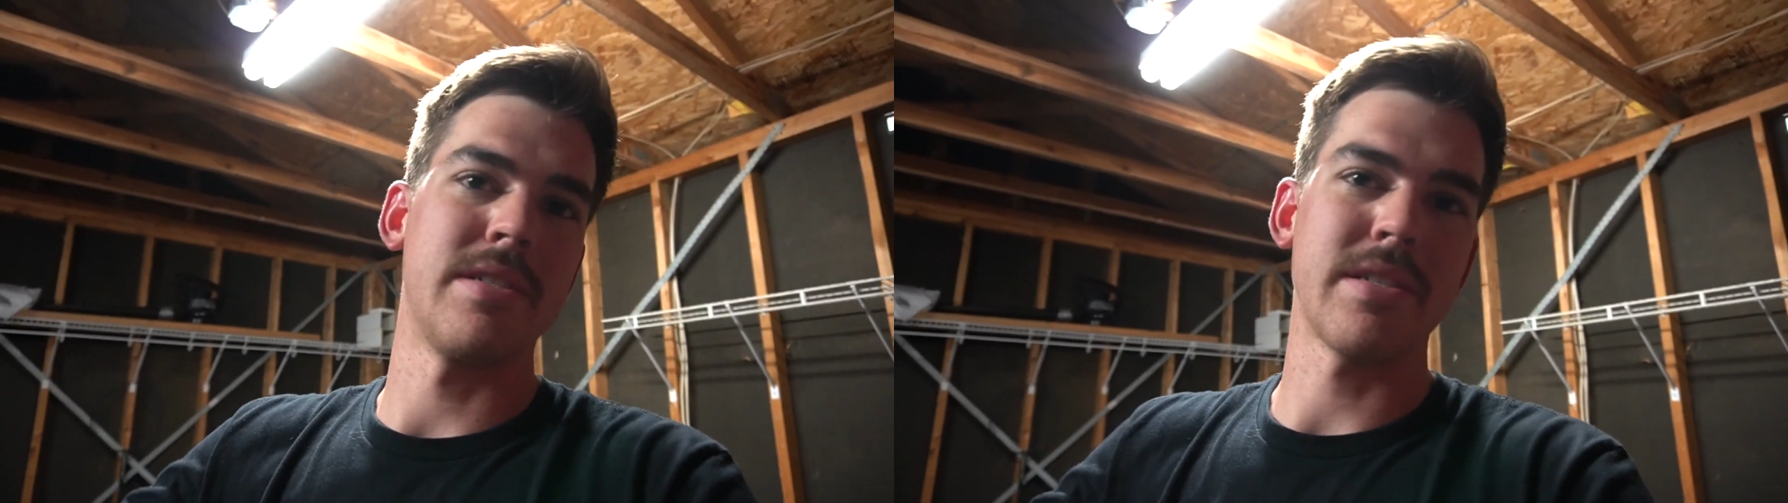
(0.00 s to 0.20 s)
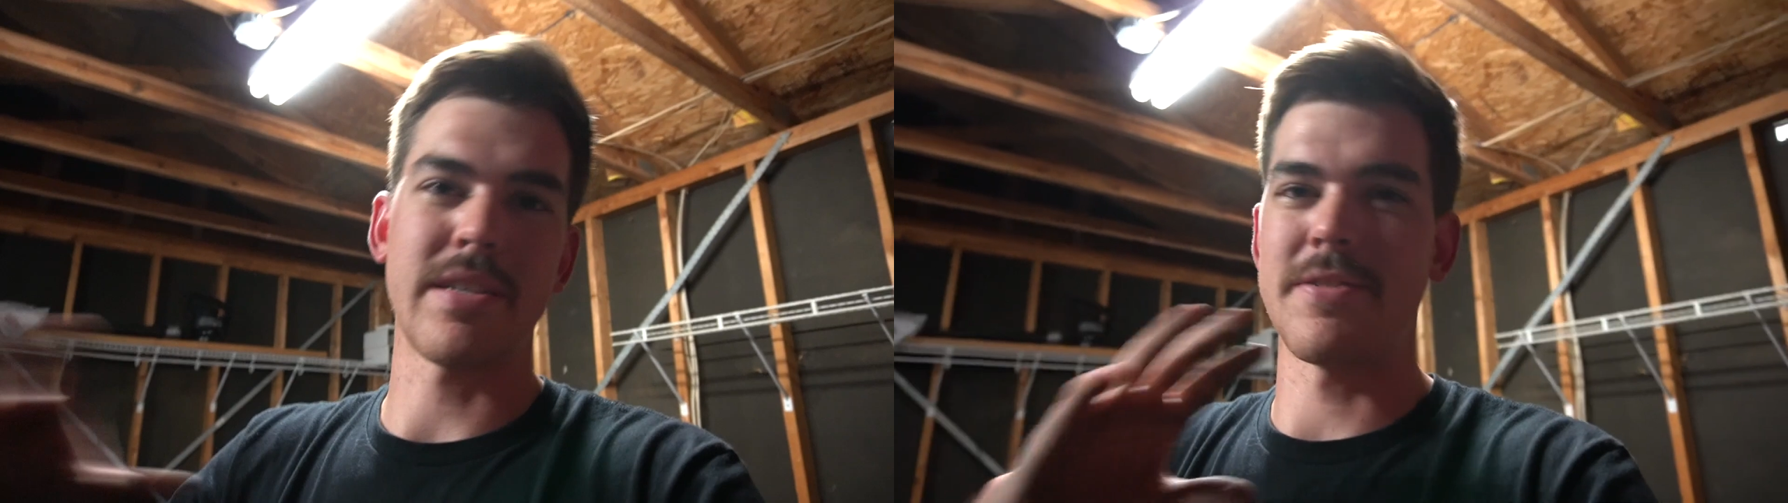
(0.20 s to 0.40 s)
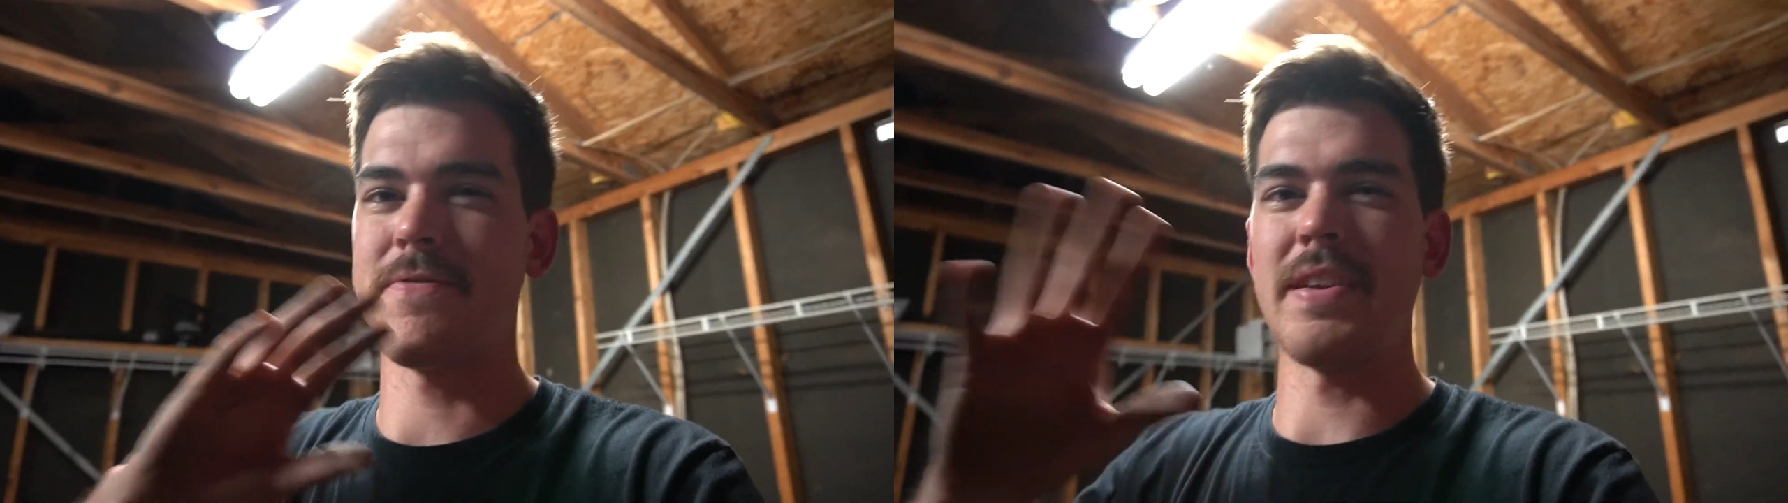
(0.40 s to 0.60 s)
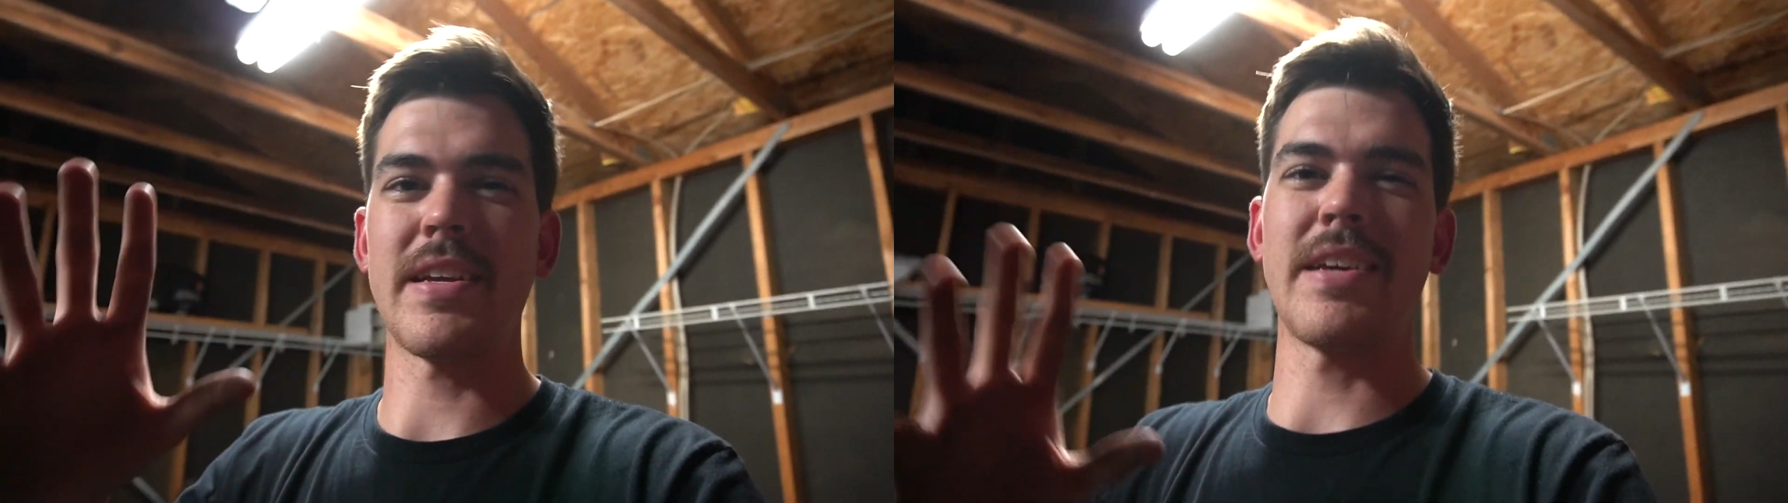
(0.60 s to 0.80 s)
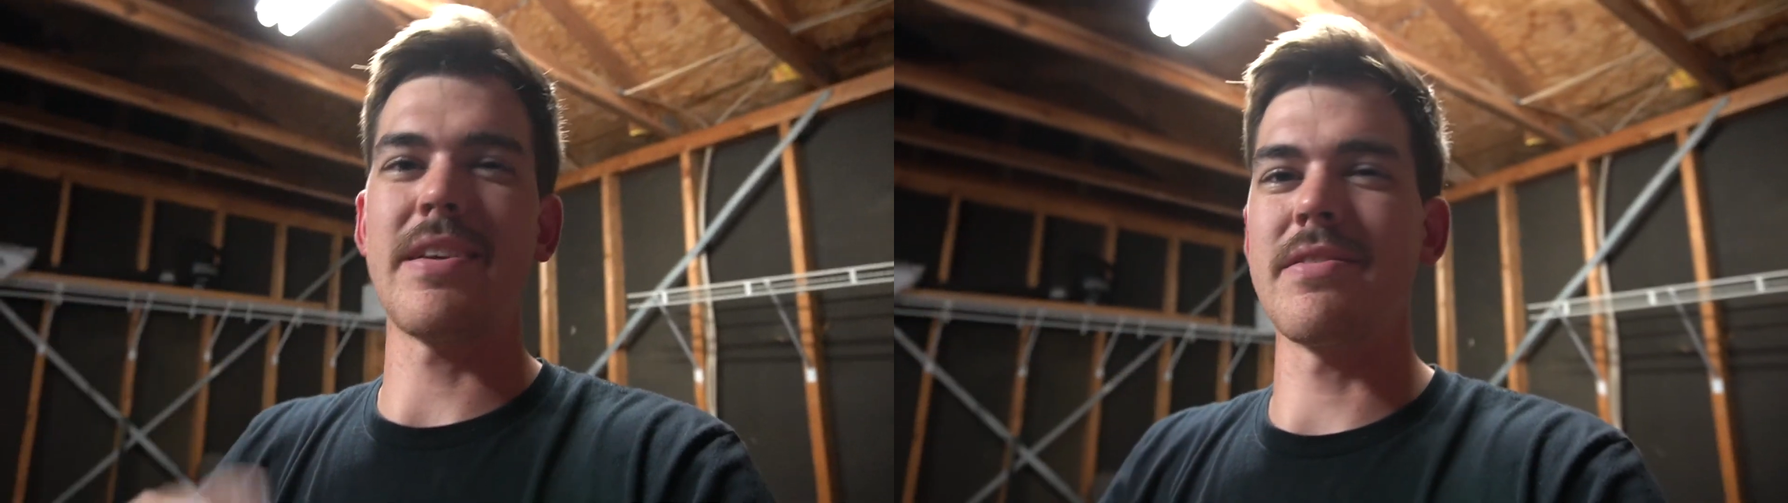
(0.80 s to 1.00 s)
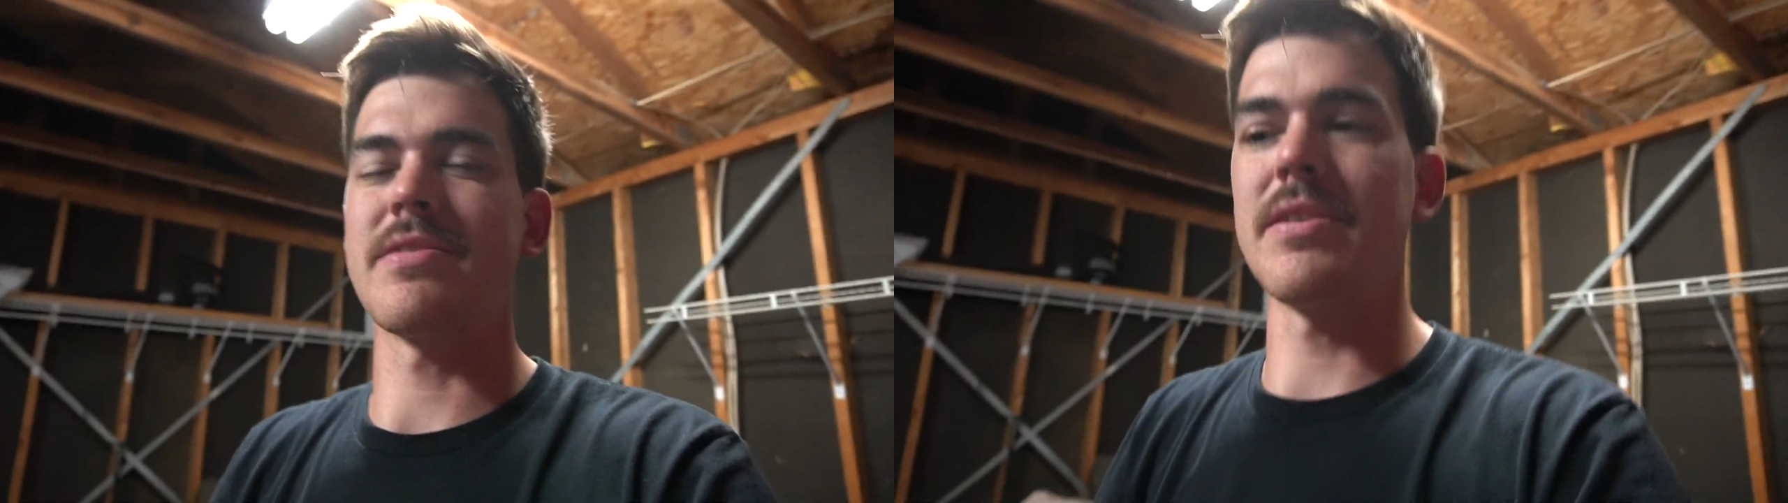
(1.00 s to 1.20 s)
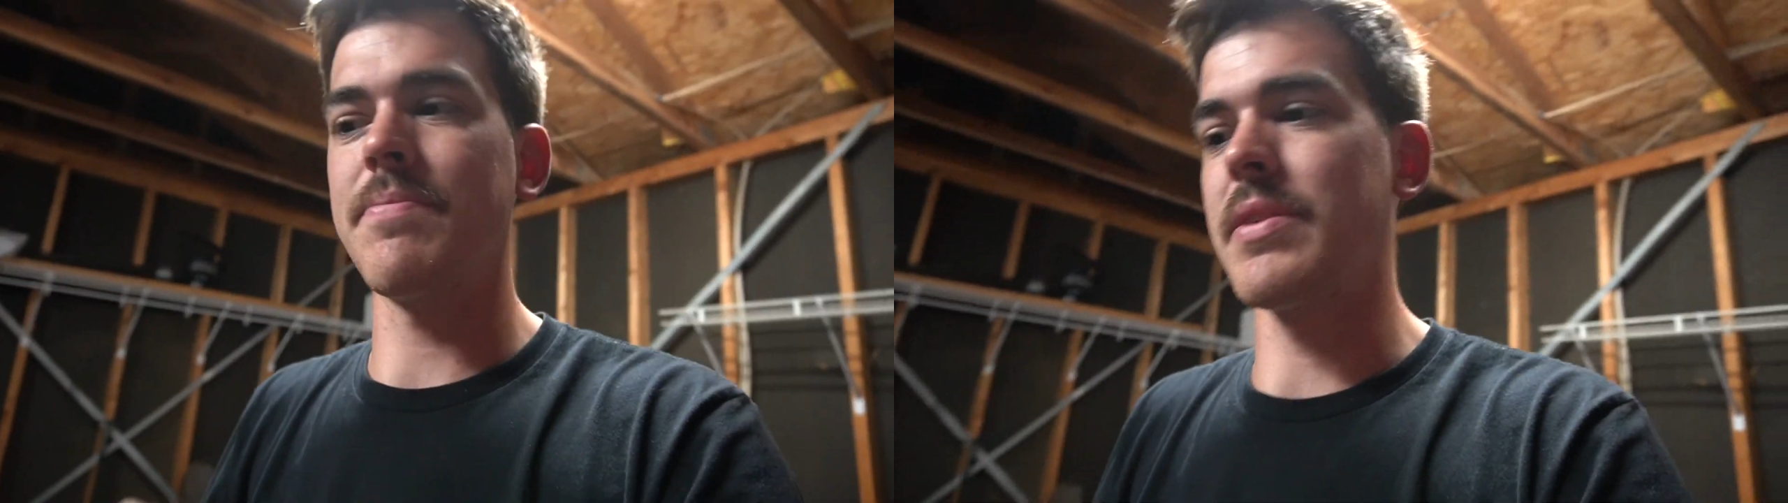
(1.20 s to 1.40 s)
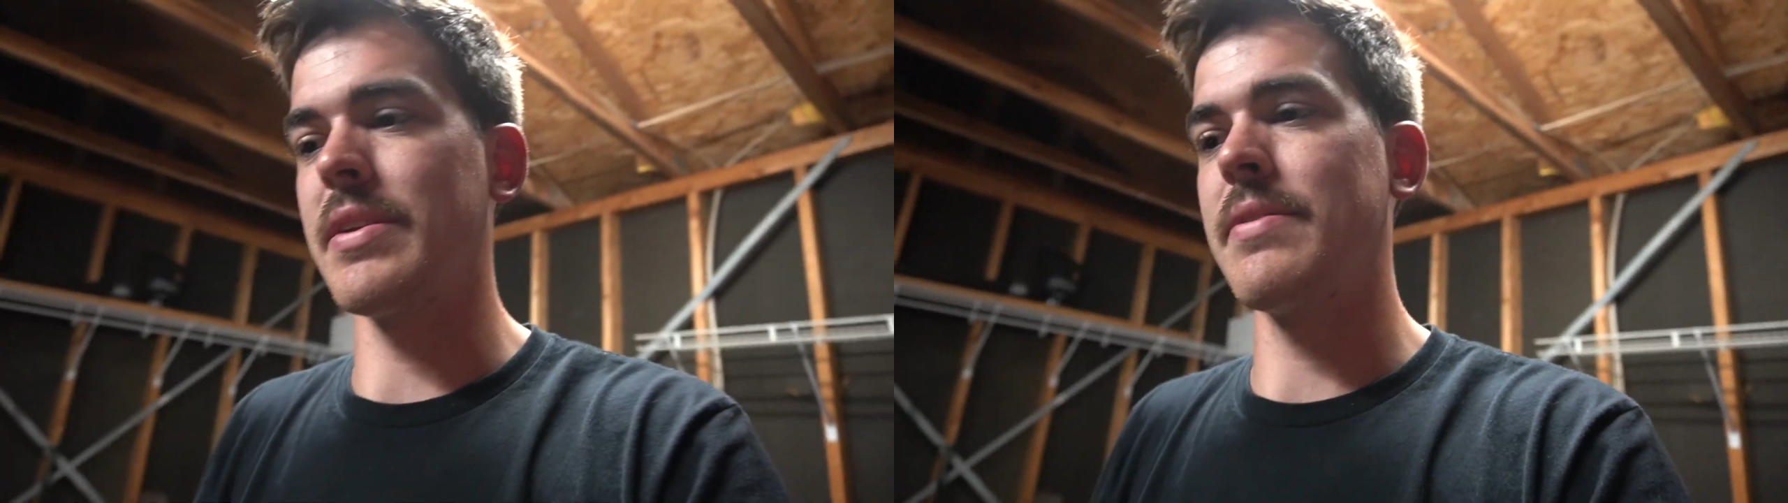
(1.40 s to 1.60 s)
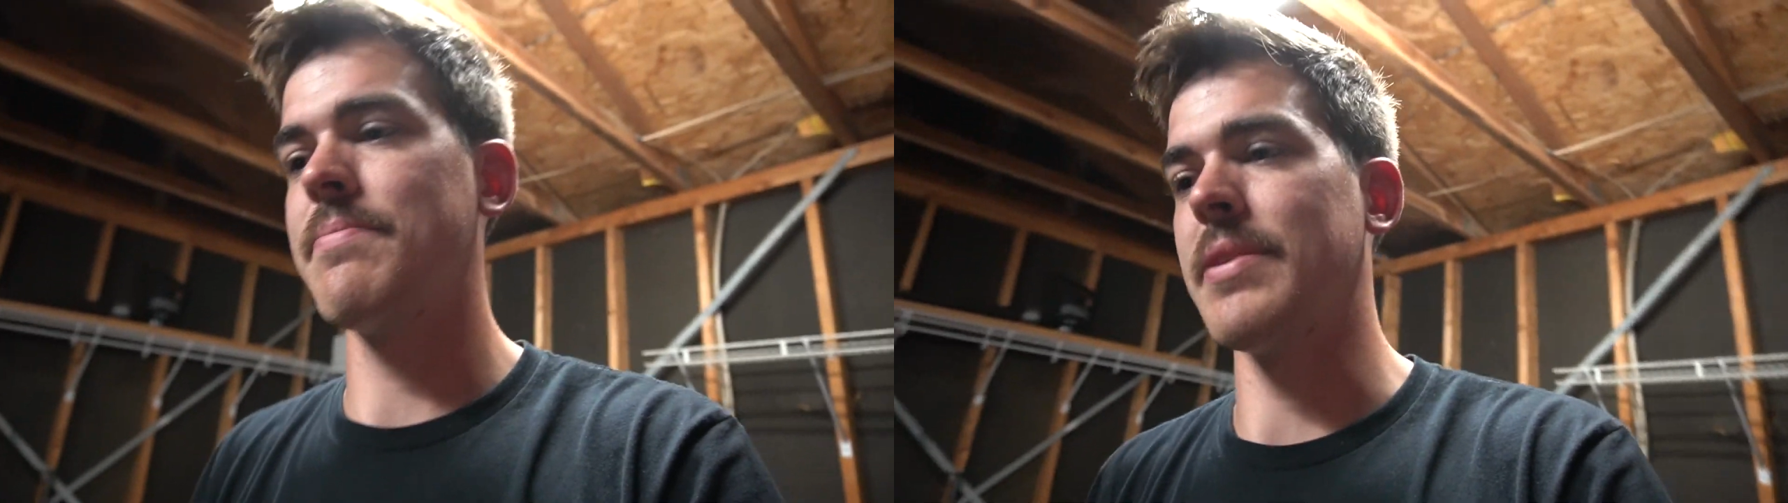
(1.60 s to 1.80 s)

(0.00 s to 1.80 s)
just gets finicky or something.